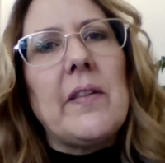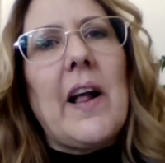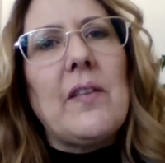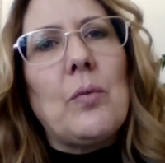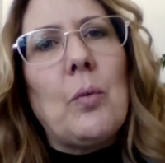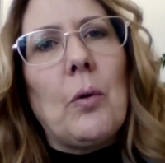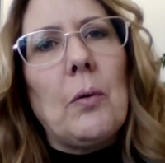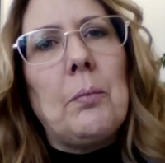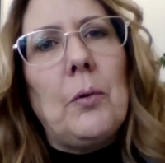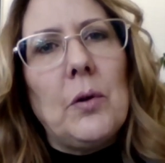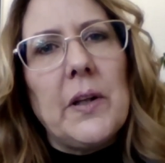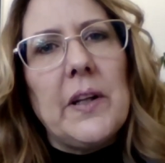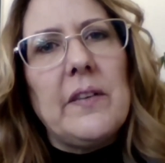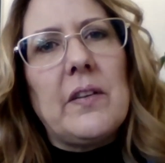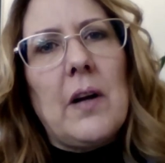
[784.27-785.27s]
that that's where
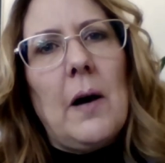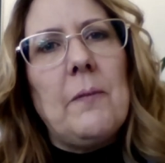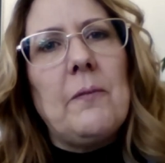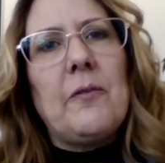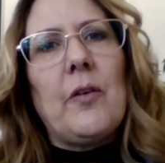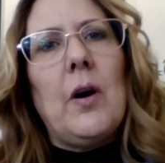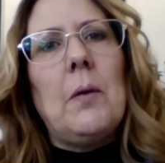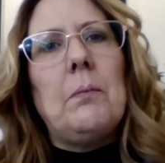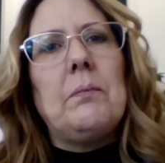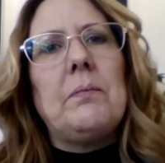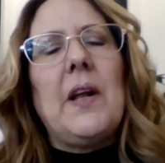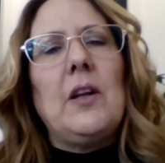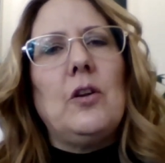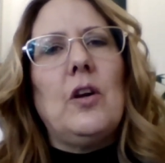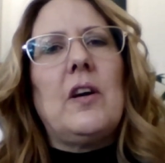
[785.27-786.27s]
bullies come from.
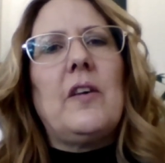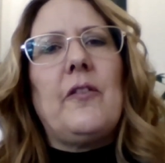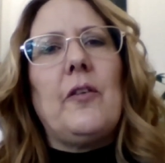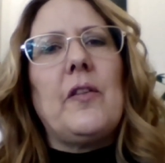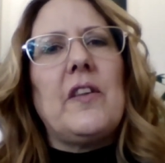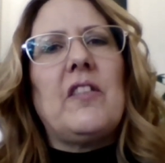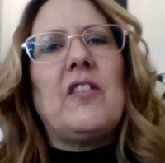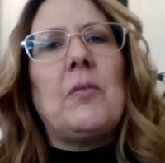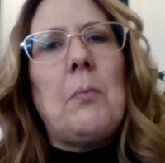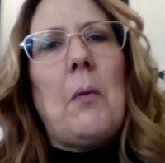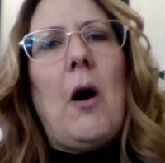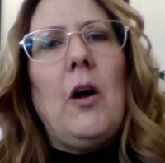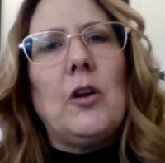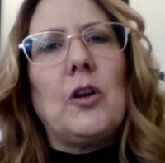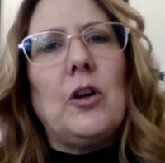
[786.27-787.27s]
They look for the
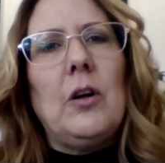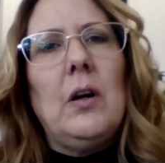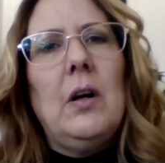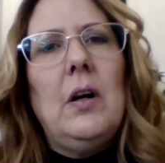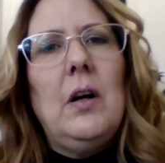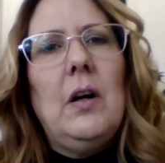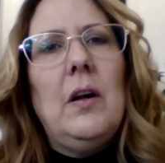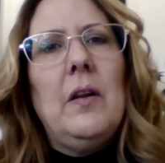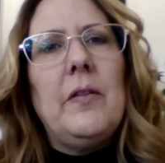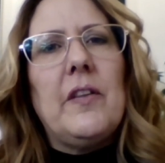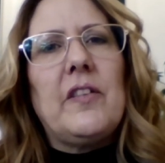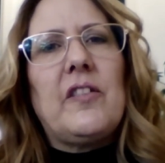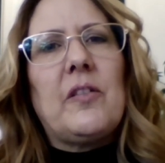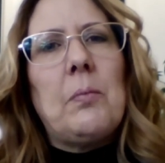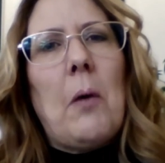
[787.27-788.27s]
smaller,
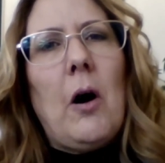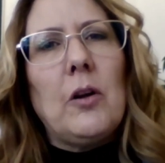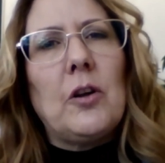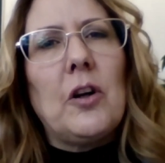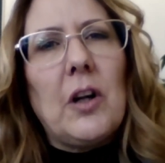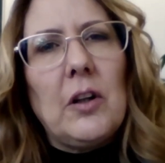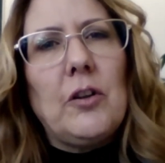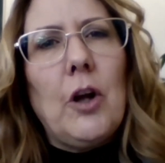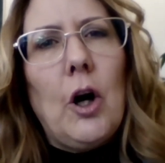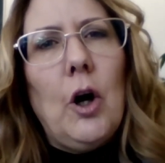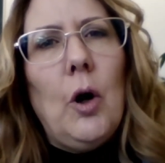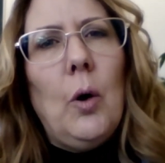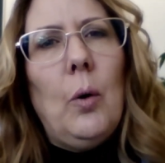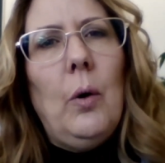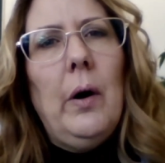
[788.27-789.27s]
the smaller
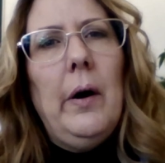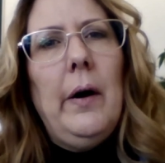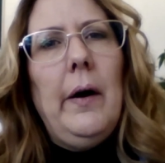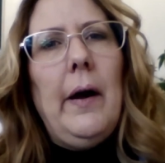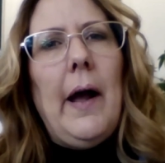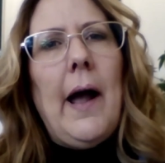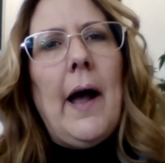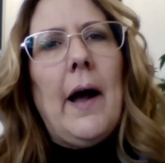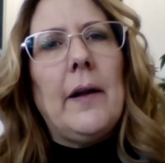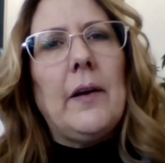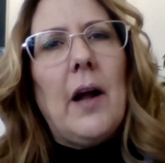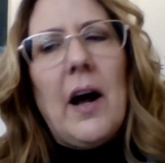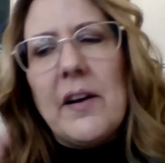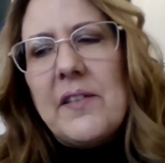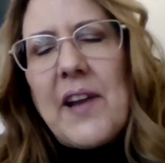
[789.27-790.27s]
dough
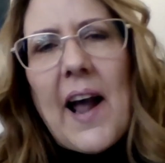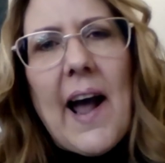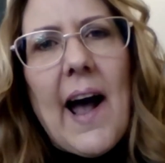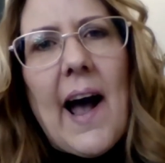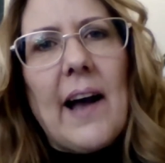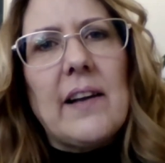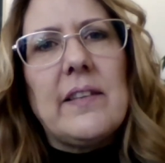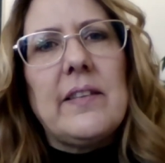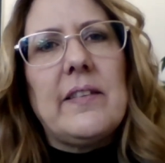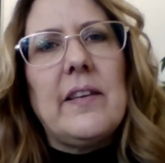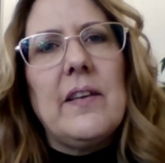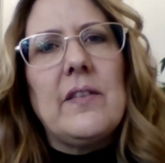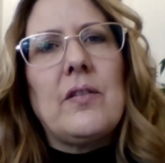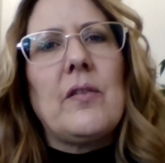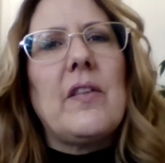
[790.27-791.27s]
and attacks
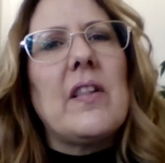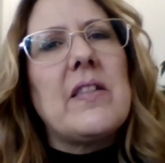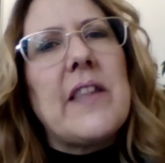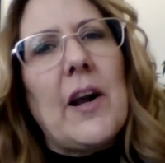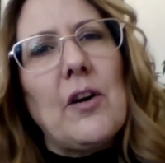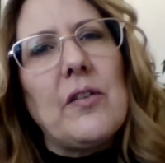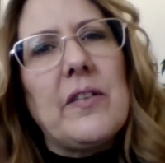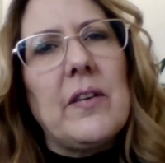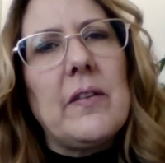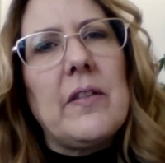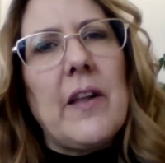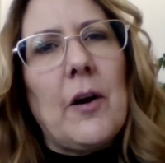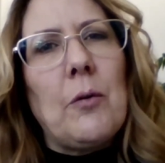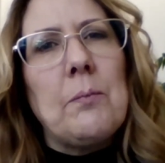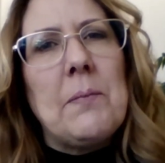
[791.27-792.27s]
so that their,
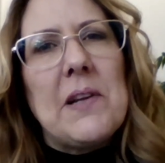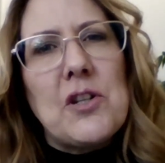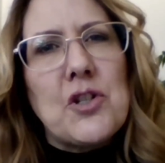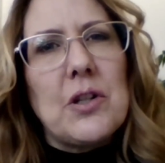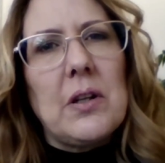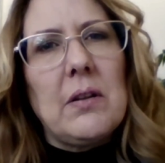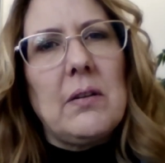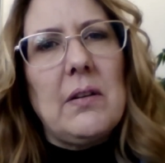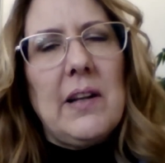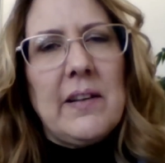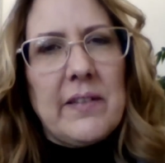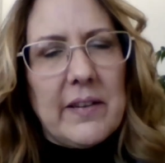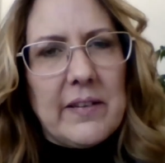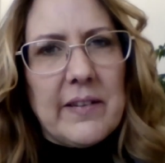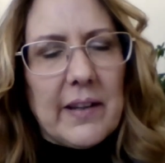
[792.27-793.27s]
their mission
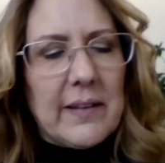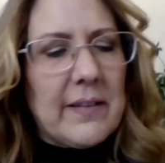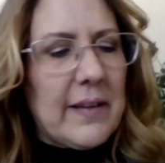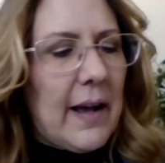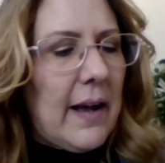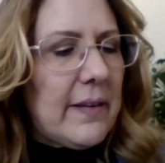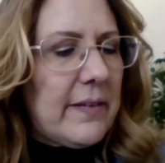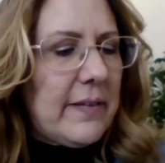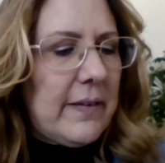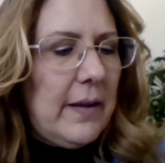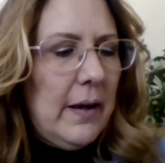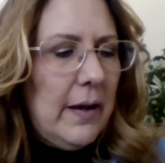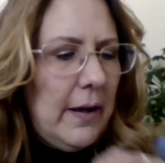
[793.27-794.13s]
is a success.